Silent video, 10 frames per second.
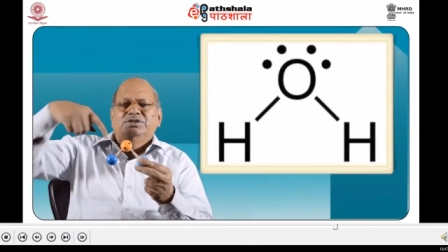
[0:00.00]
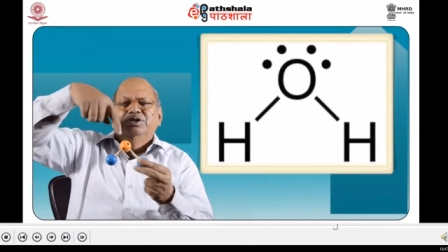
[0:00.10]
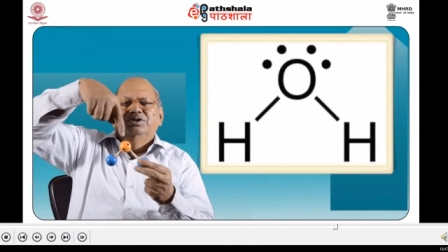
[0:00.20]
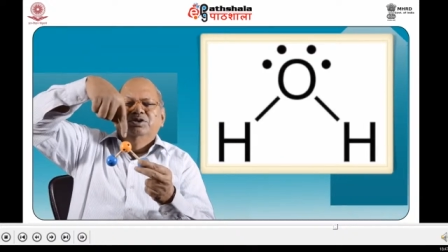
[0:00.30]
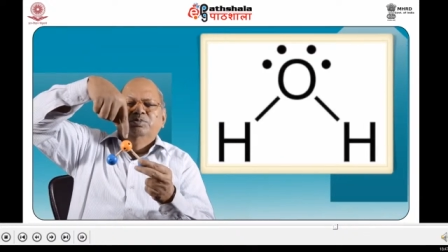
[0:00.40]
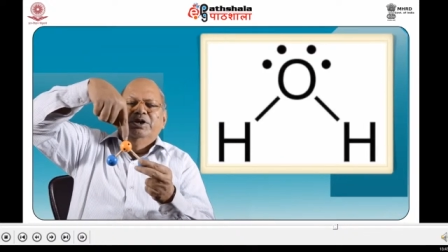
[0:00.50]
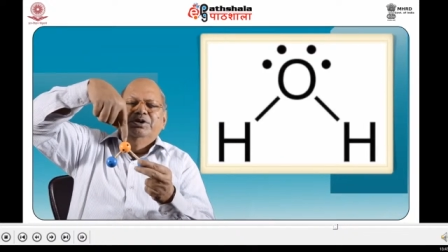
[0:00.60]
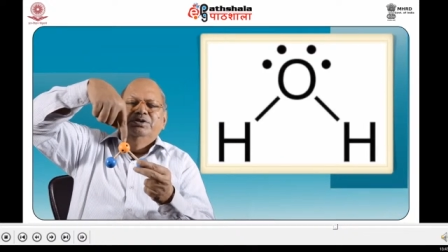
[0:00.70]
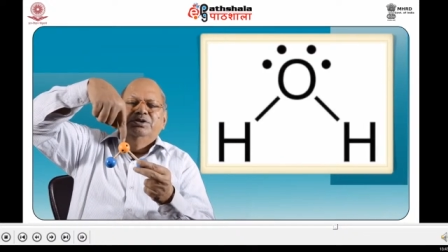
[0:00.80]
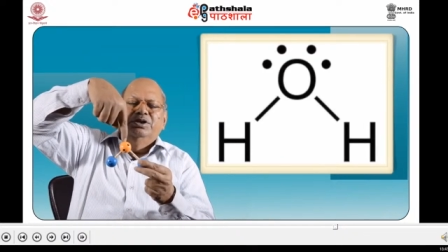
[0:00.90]
This is my
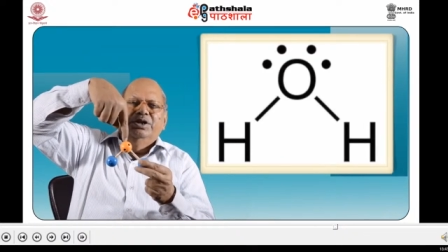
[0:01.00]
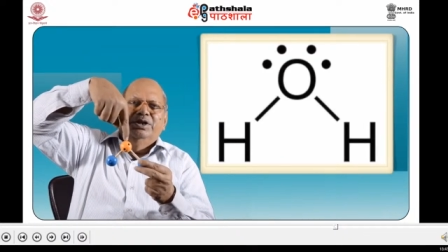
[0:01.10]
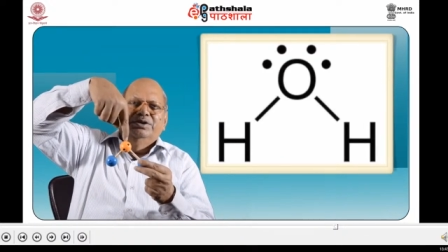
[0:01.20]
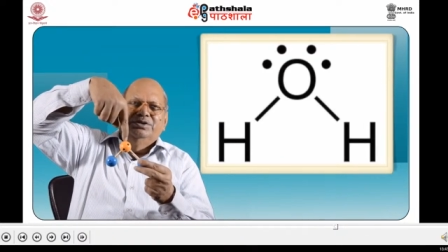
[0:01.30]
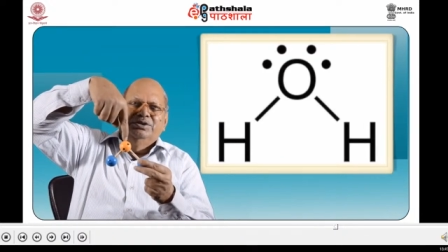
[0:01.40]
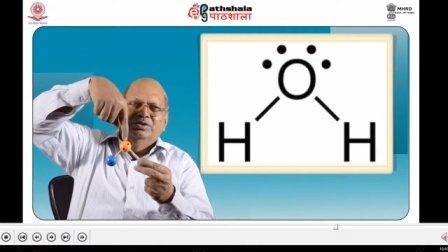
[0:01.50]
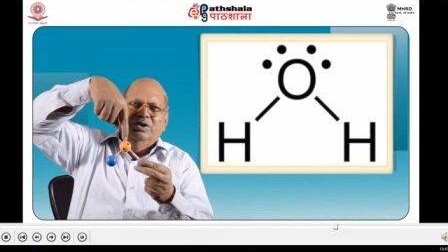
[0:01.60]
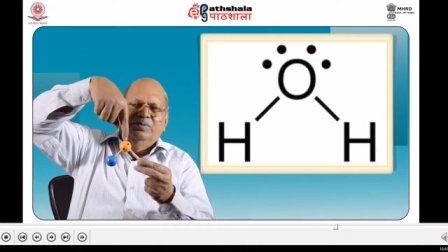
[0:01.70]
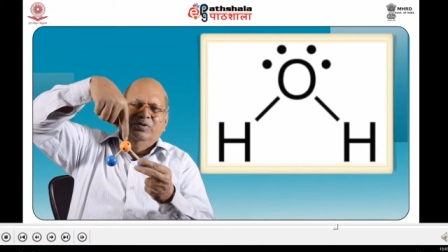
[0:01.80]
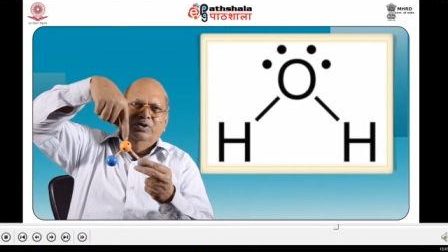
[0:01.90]
CN axis
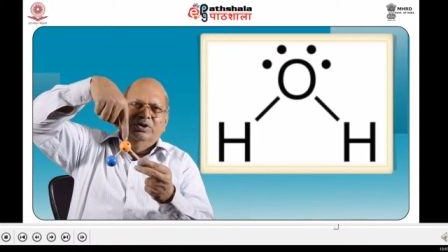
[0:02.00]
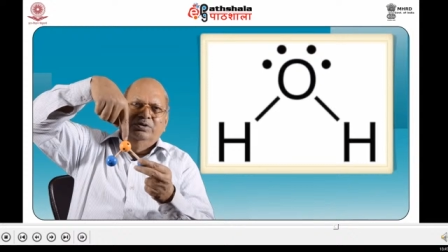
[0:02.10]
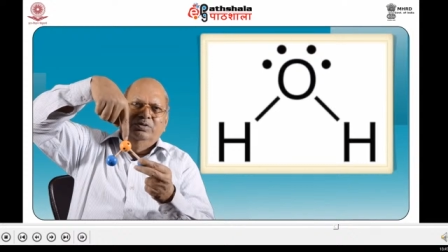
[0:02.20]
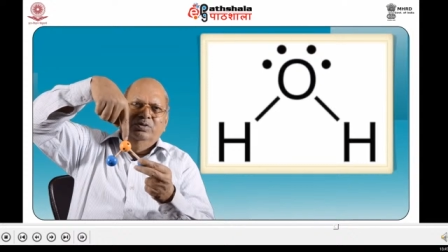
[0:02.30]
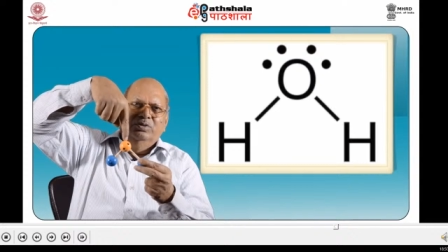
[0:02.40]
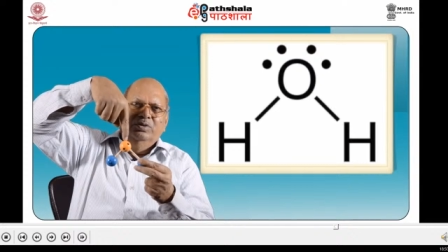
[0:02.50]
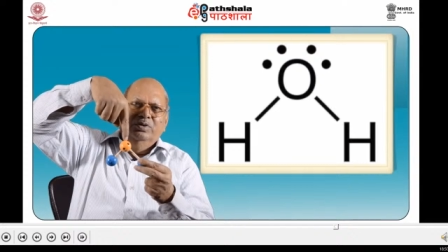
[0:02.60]
of order 2,